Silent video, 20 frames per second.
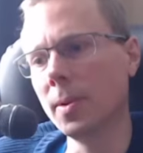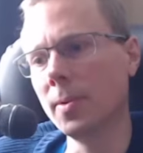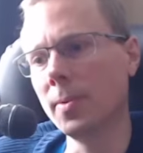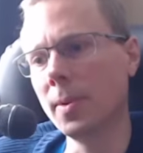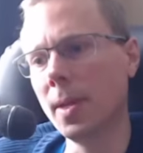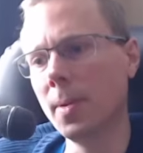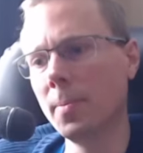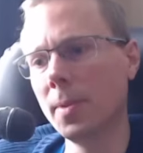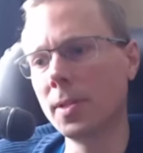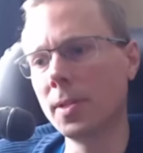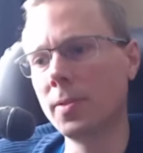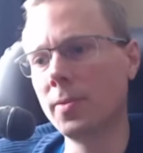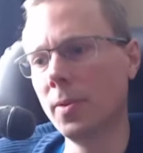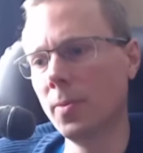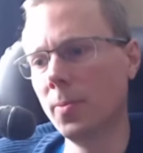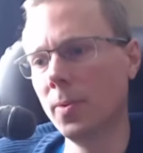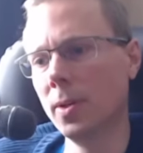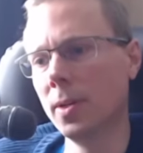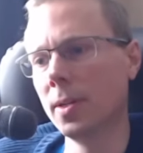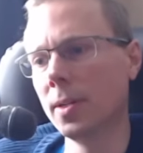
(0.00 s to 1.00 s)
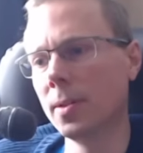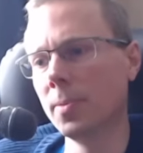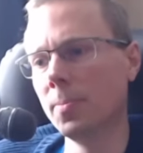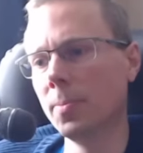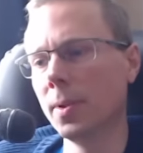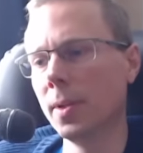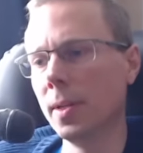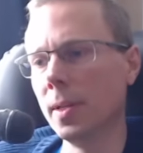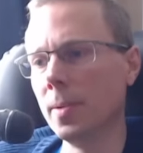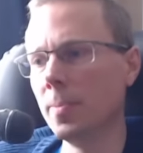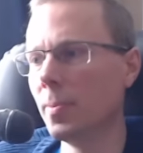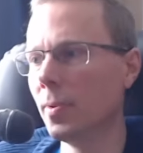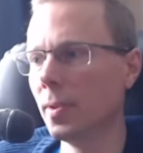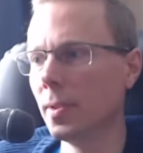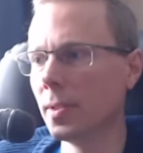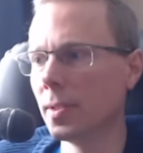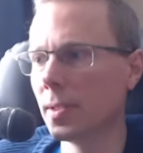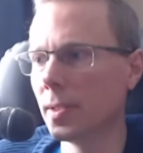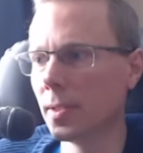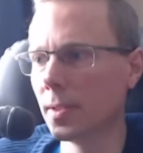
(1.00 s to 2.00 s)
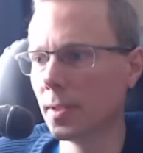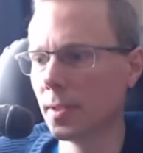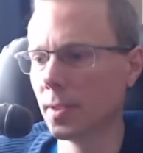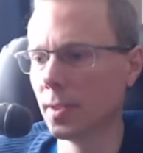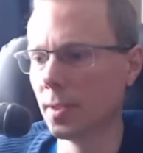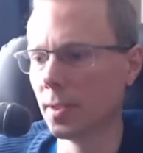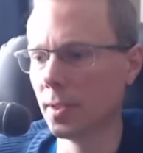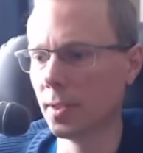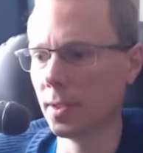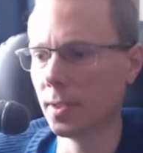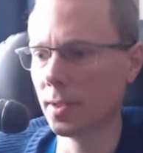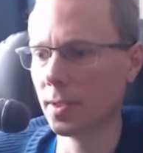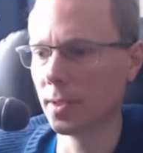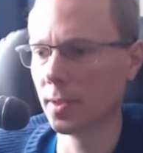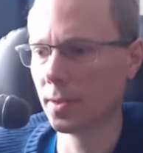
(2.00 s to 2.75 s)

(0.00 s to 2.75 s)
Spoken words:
Well, that makes Grimoire completely pointless then, to take.